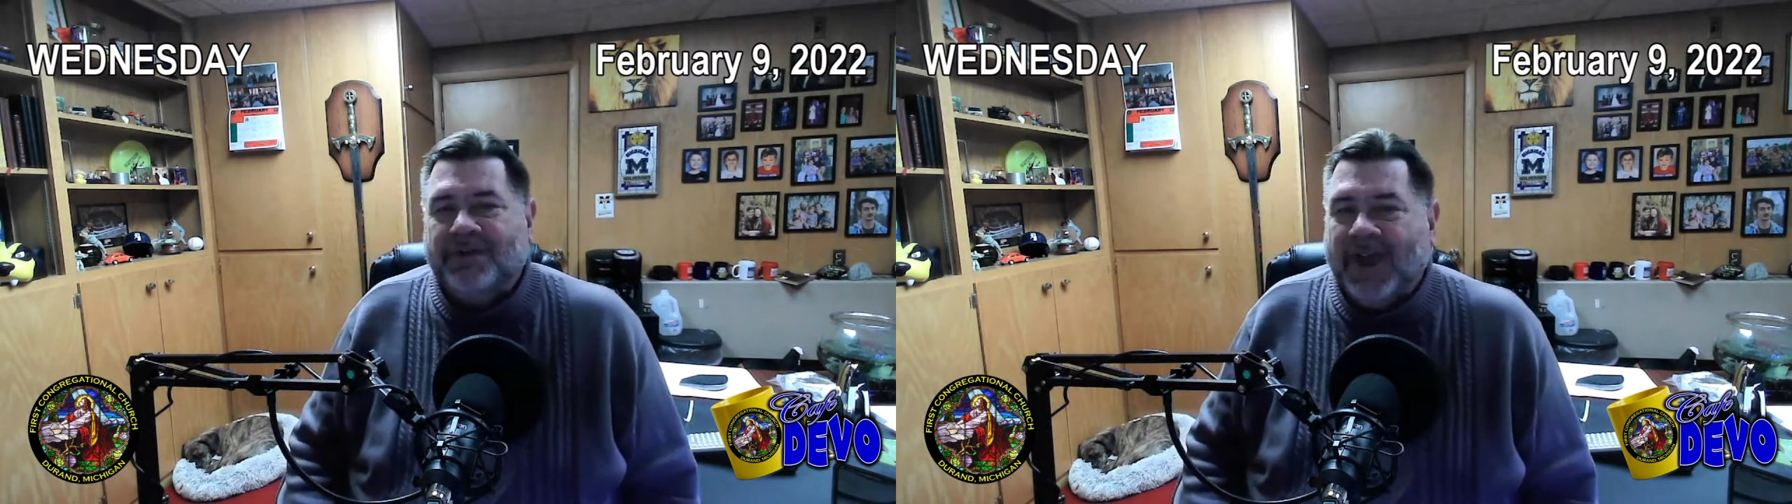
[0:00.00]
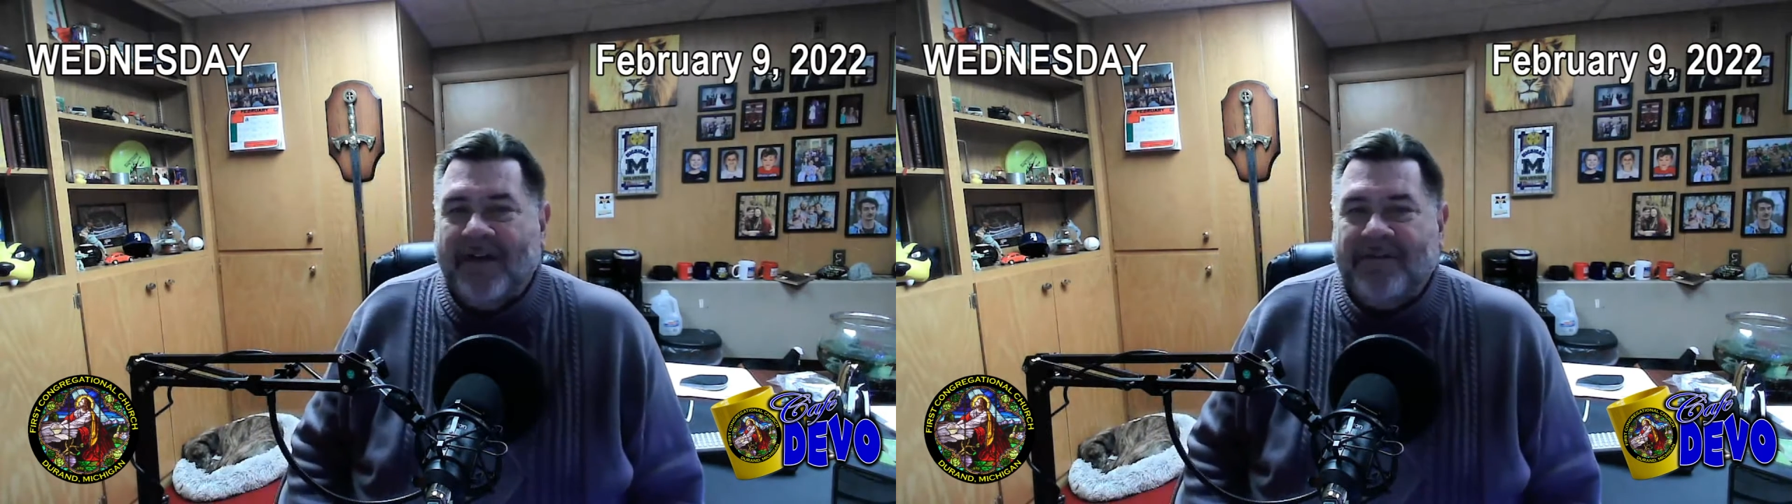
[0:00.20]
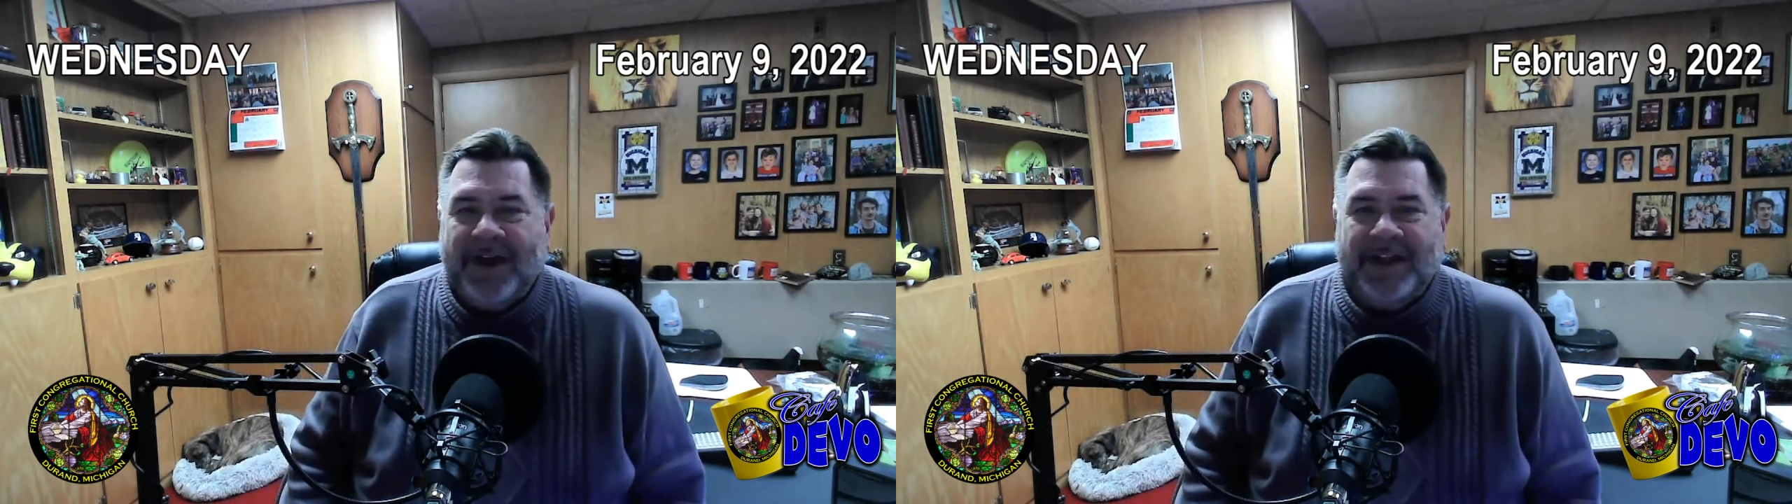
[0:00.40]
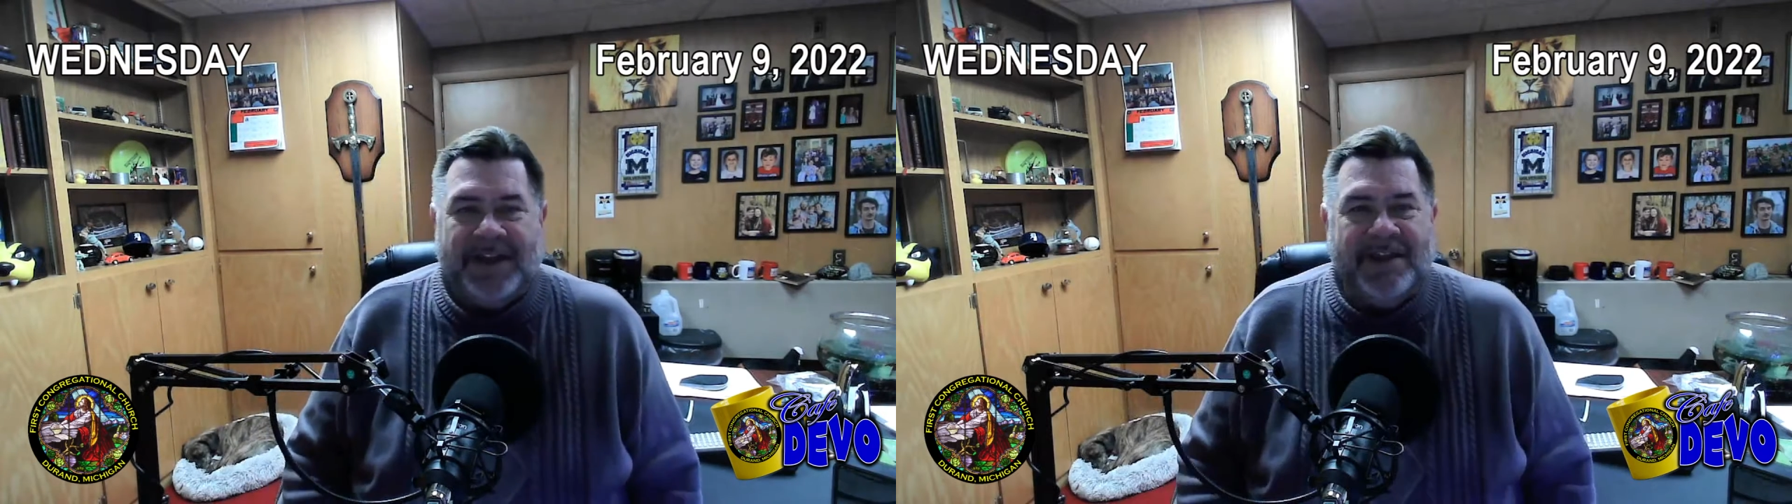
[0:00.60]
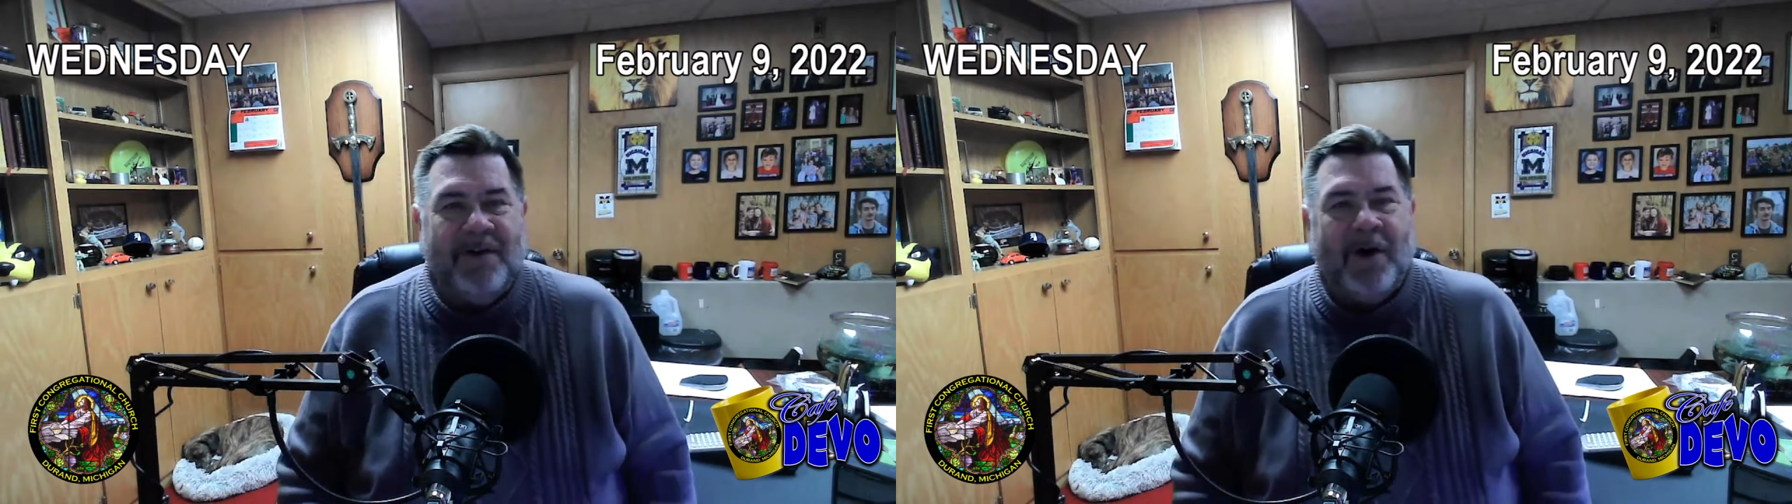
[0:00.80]
of Cafe
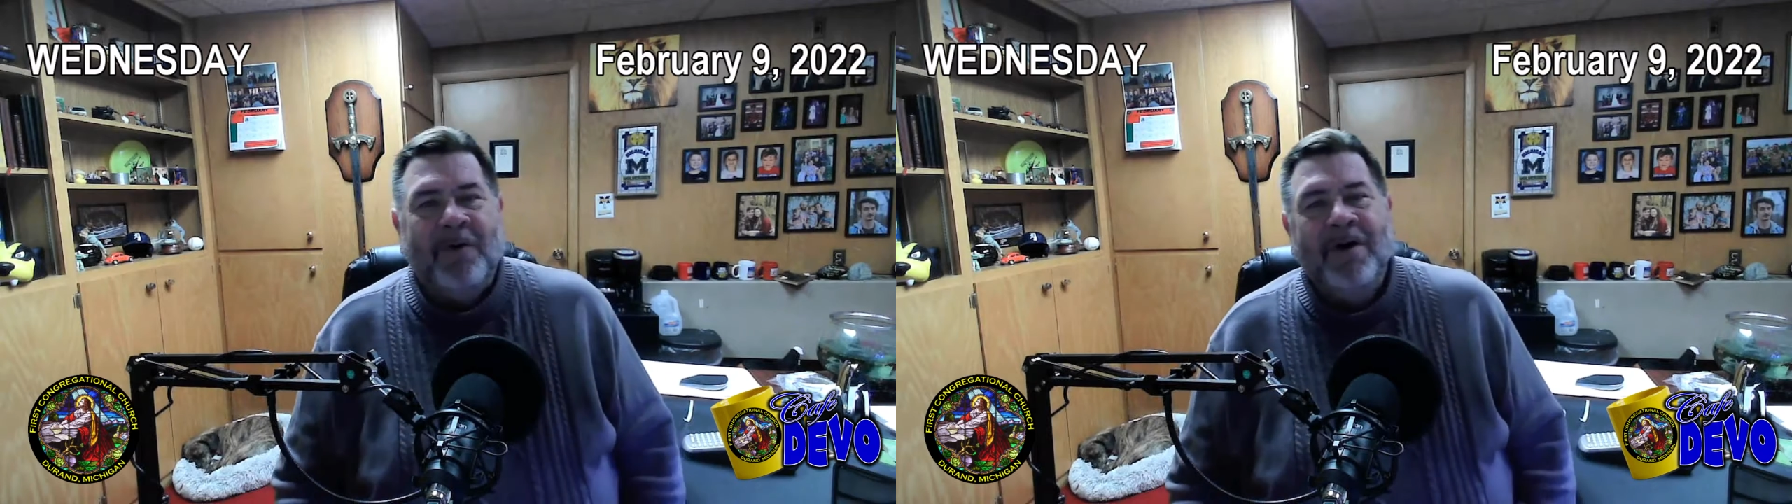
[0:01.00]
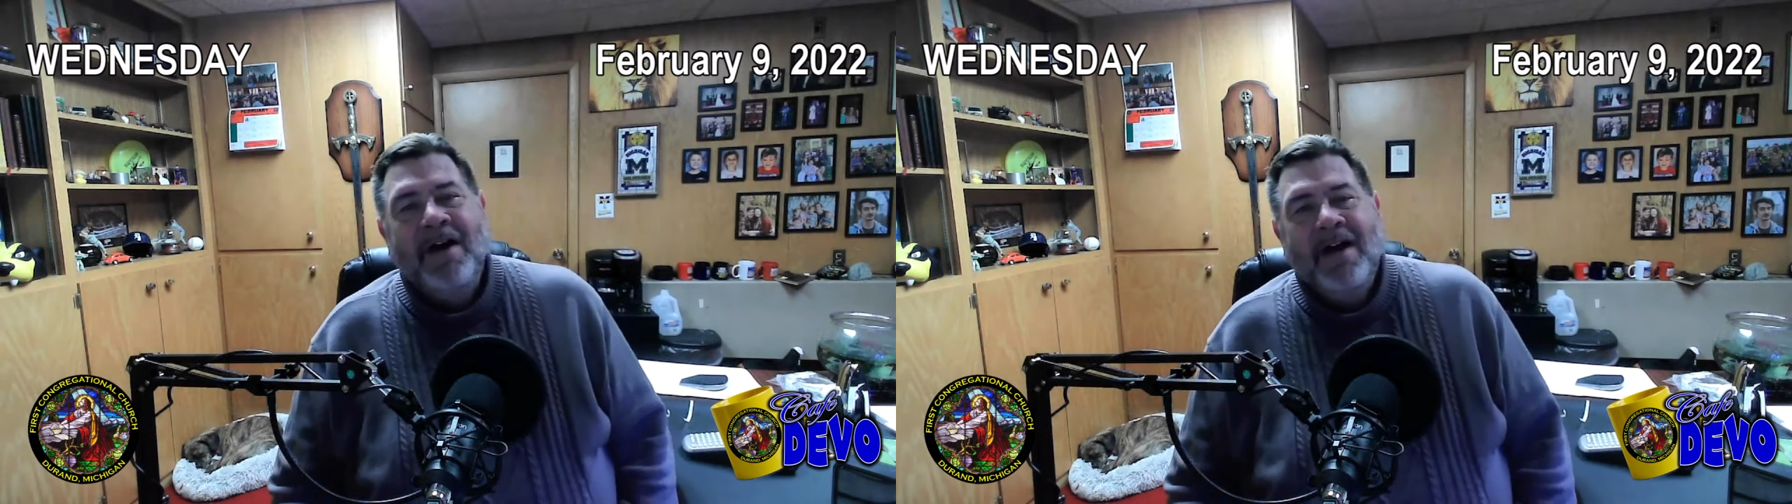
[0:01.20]
Devo,